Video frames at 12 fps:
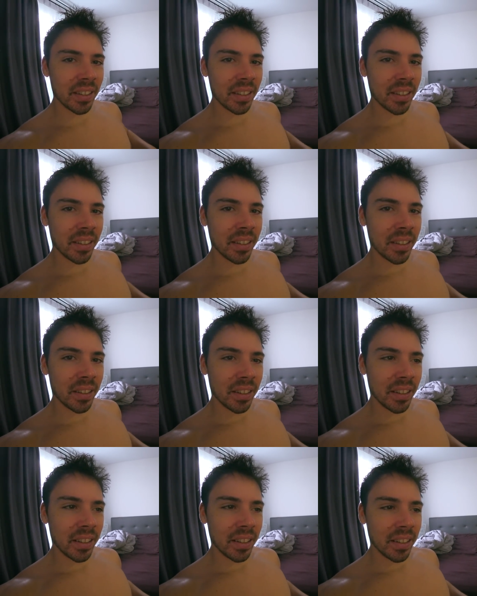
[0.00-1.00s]

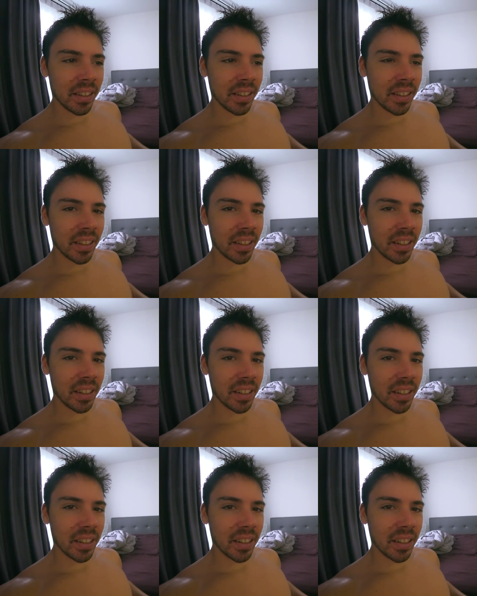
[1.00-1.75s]
Nothing is said.